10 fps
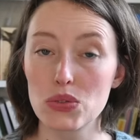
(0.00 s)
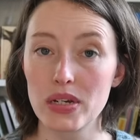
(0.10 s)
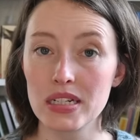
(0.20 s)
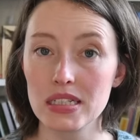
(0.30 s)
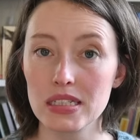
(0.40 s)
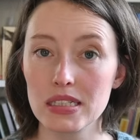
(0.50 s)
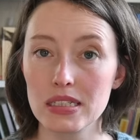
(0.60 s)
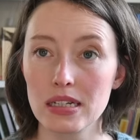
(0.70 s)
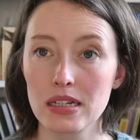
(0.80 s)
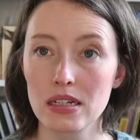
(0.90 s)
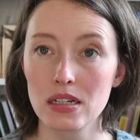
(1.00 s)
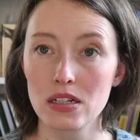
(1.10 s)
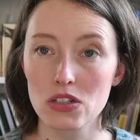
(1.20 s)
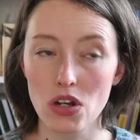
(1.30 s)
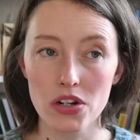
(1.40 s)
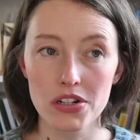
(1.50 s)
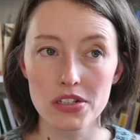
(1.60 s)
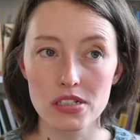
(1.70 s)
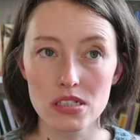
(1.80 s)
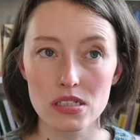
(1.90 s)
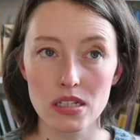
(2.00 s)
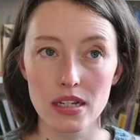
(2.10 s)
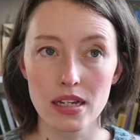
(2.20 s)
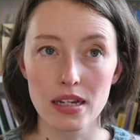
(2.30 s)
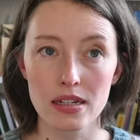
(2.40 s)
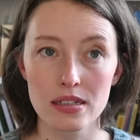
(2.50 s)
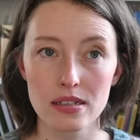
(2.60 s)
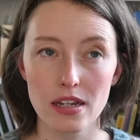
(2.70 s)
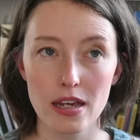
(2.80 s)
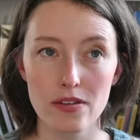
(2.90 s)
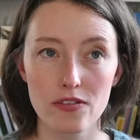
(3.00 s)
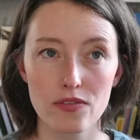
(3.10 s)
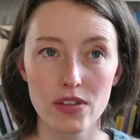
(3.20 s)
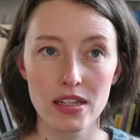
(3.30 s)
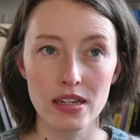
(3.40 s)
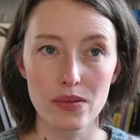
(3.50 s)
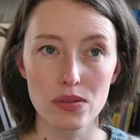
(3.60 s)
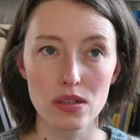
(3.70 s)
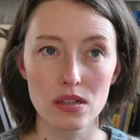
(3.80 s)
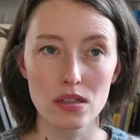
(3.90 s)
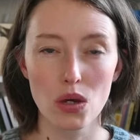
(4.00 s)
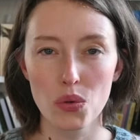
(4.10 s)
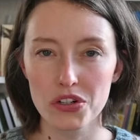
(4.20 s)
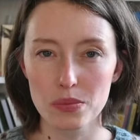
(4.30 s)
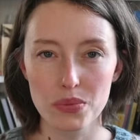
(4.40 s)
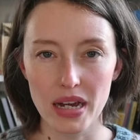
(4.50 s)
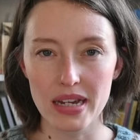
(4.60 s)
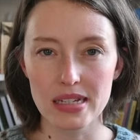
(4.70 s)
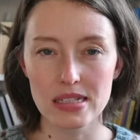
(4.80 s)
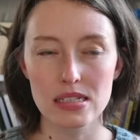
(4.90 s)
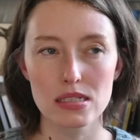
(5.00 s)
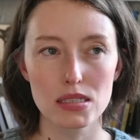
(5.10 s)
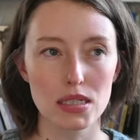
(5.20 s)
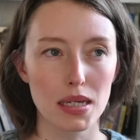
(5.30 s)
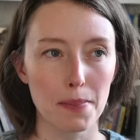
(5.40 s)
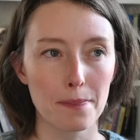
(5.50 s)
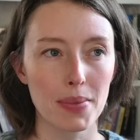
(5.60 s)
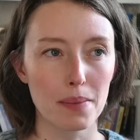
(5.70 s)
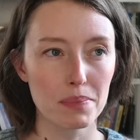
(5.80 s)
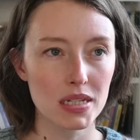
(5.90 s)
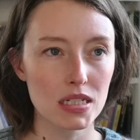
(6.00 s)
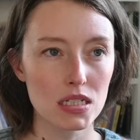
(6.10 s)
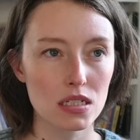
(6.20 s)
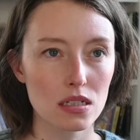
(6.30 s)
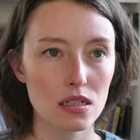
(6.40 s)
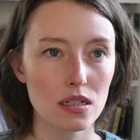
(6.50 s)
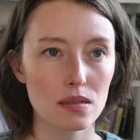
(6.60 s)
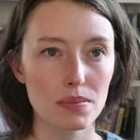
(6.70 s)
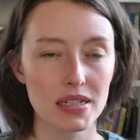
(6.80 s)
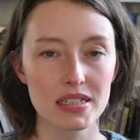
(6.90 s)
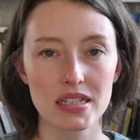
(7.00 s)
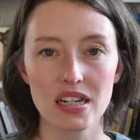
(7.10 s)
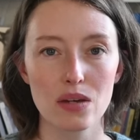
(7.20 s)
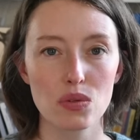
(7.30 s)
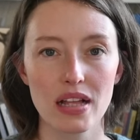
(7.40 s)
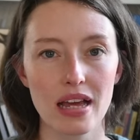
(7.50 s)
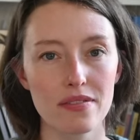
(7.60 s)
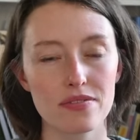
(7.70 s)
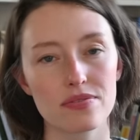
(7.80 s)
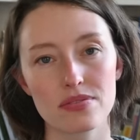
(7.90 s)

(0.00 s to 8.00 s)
twenty dollars and I think I will lower the price um, a bit but I will have